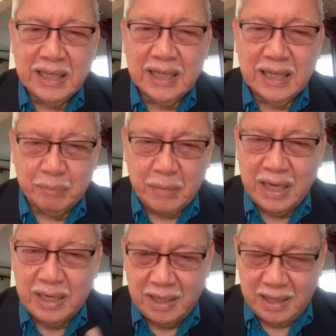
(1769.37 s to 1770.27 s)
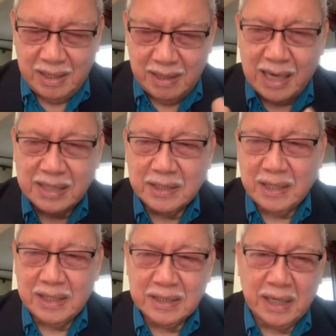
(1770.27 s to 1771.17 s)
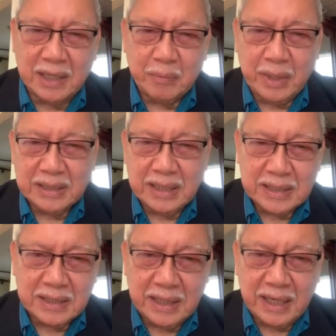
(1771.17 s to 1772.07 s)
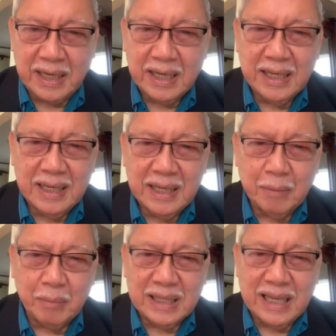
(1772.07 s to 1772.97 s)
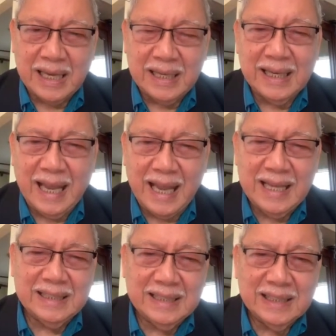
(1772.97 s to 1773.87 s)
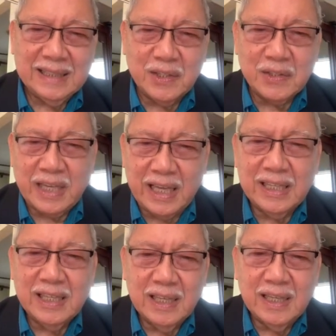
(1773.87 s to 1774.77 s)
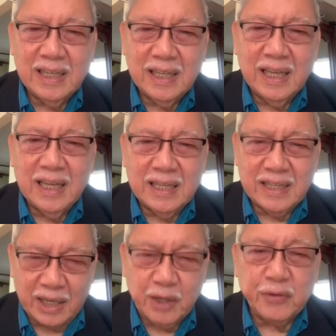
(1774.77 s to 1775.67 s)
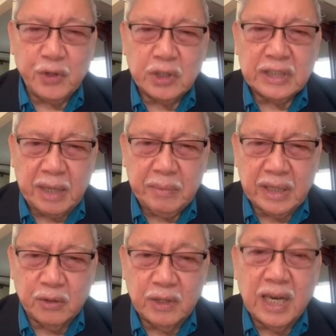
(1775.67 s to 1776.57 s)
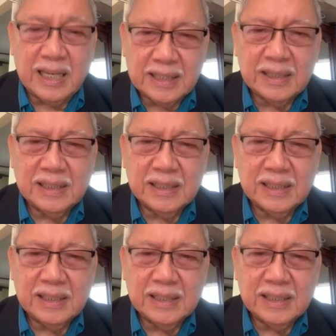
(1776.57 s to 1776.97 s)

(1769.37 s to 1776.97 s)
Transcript: And my last statement, Attorney Batan. Huh? Okay. Thank you for your time and good luck.